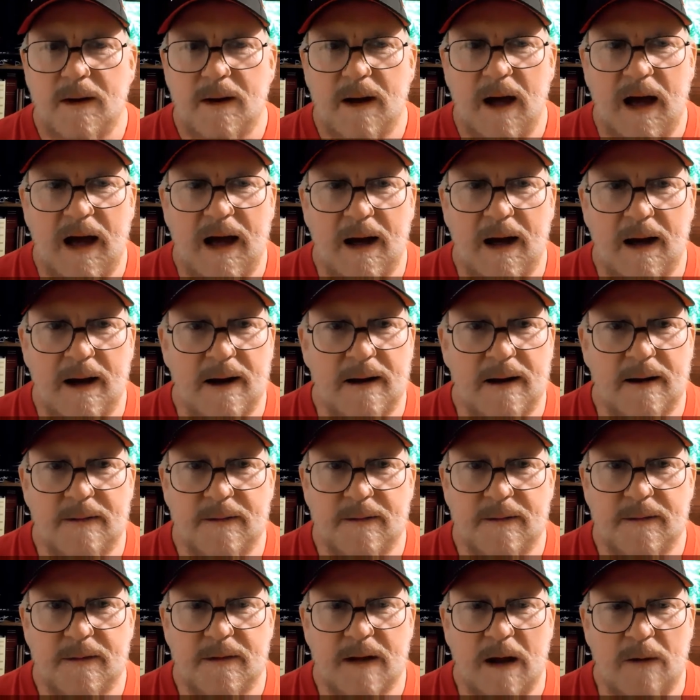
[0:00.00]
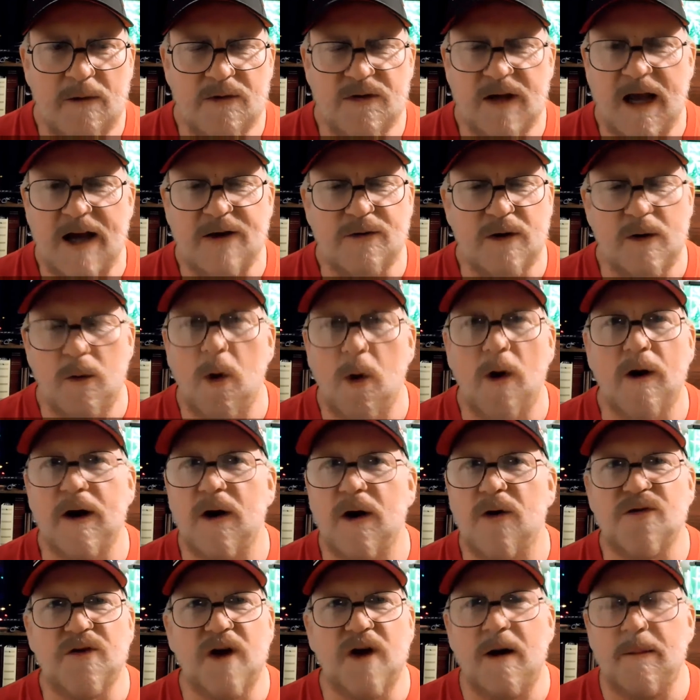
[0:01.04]
I was actually working
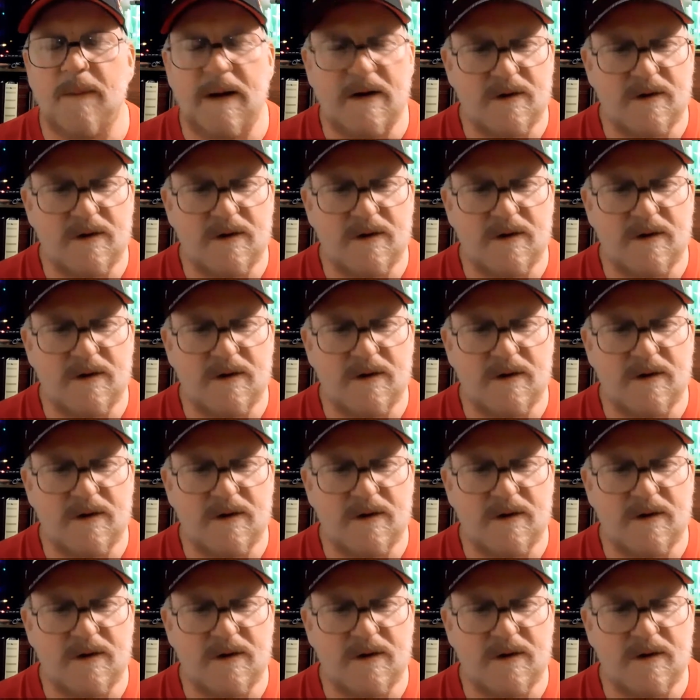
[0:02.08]
on something.